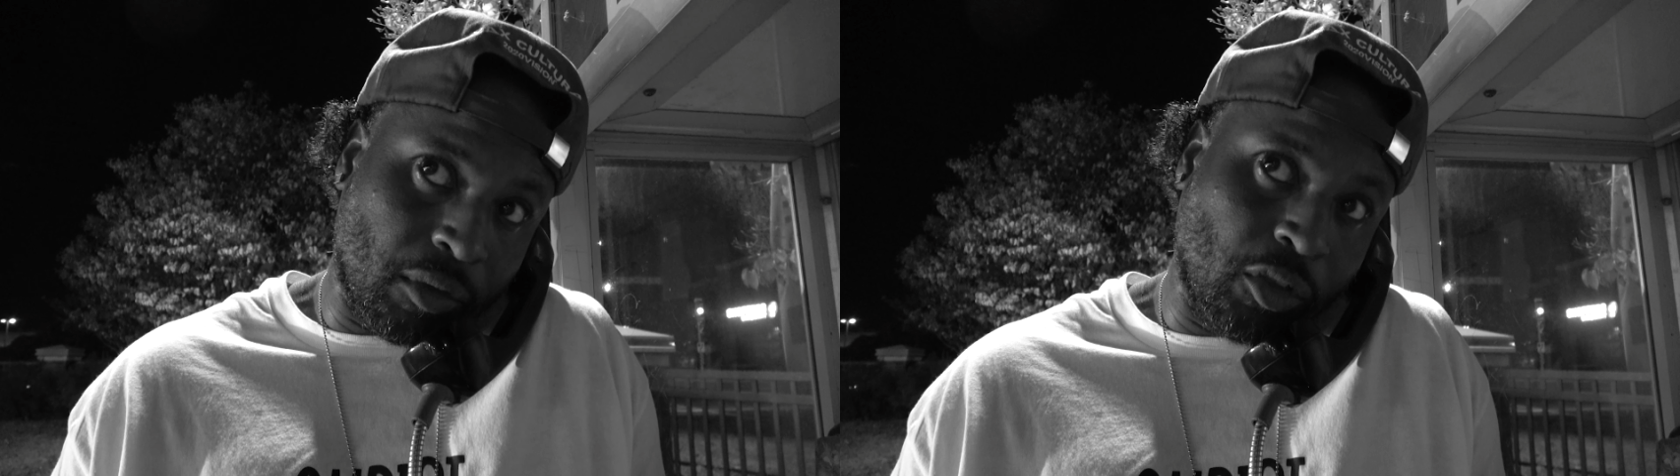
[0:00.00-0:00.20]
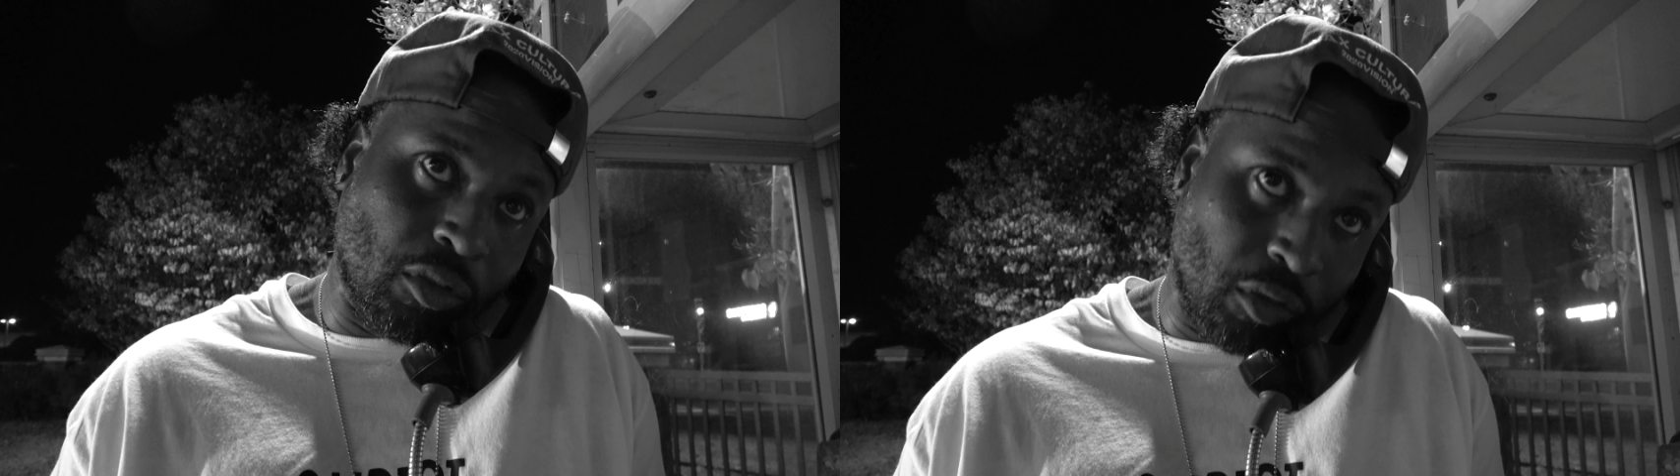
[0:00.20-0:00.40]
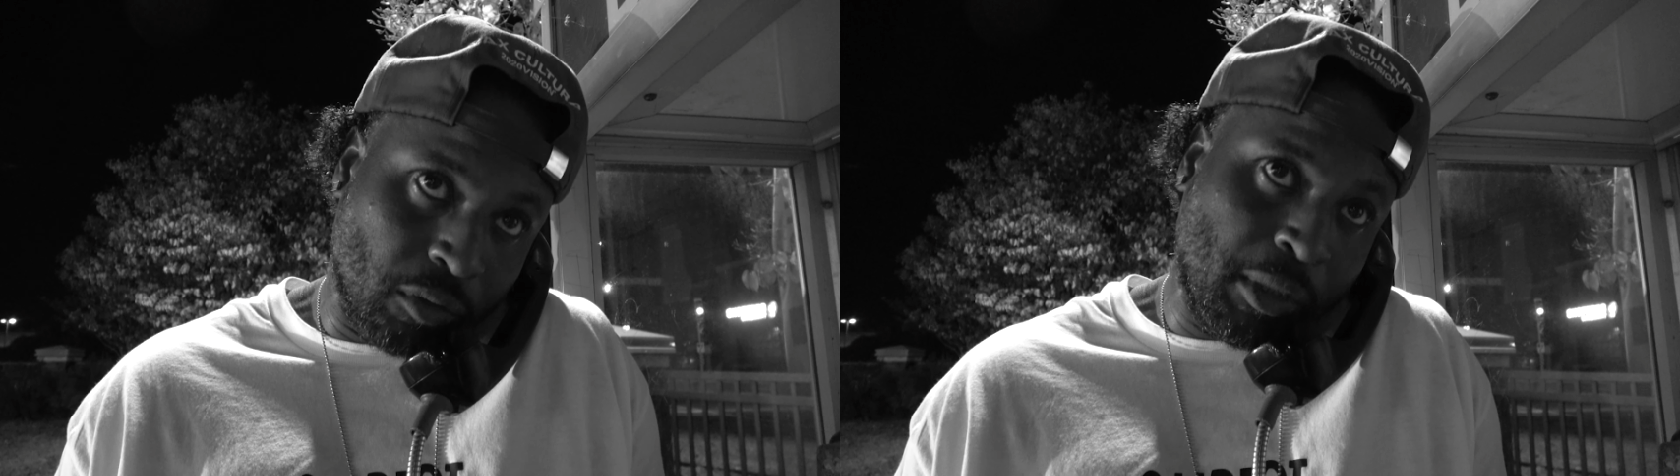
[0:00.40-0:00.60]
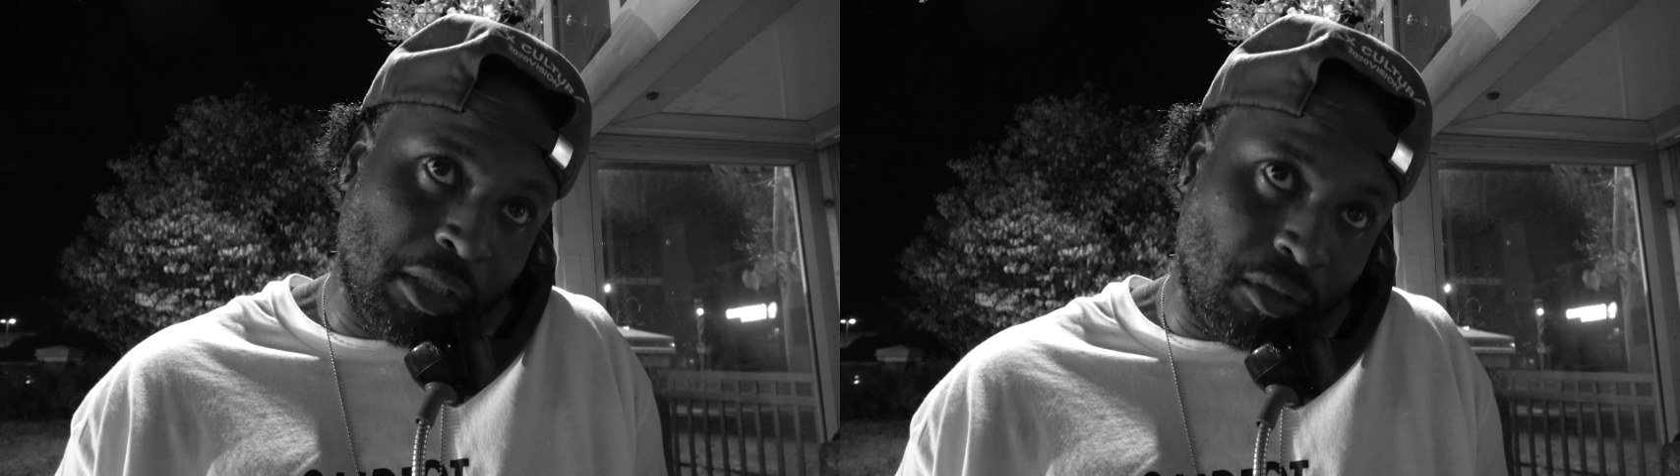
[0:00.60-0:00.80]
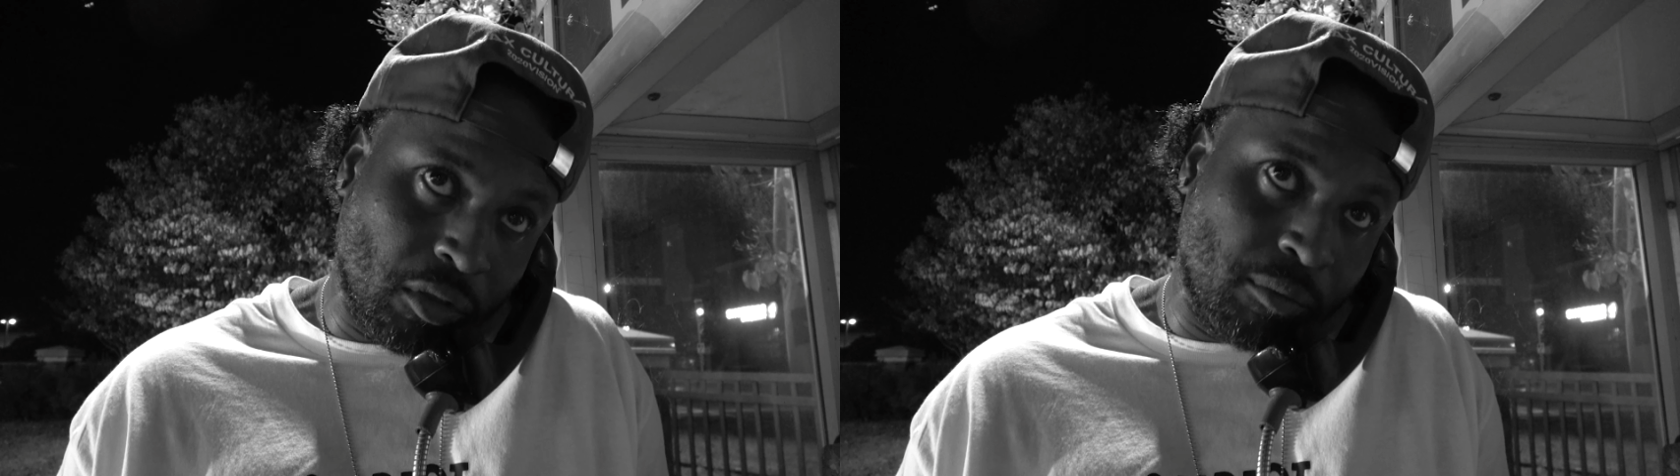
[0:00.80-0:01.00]
you'll you'll
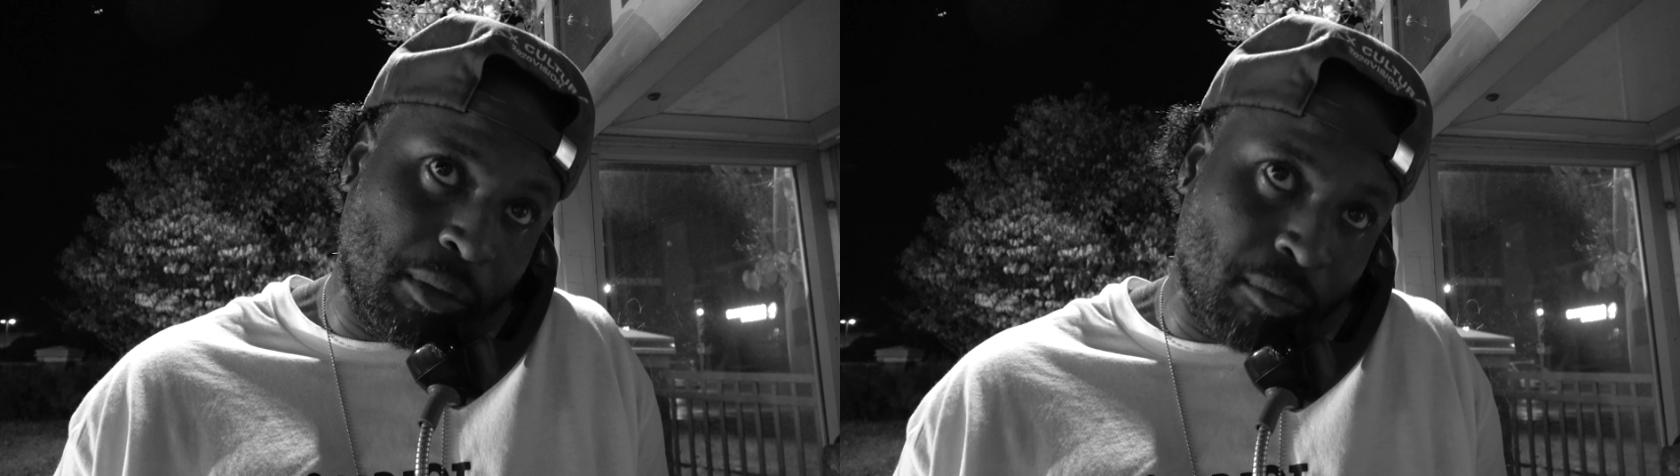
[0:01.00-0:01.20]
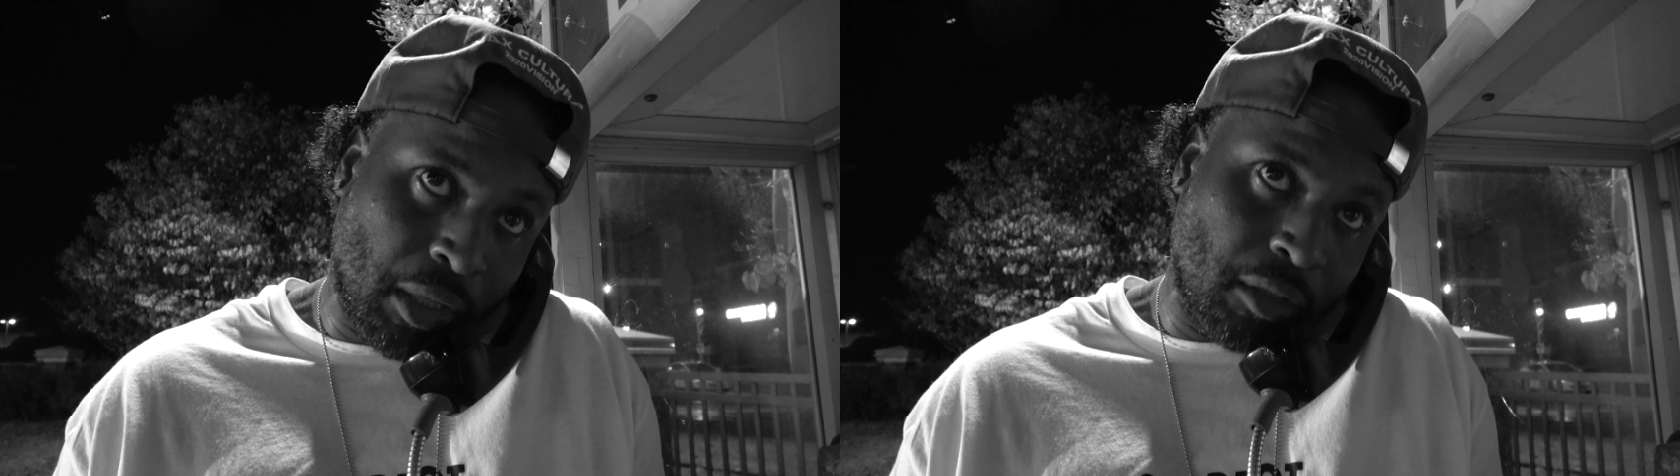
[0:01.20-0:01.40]
meet you'll meet my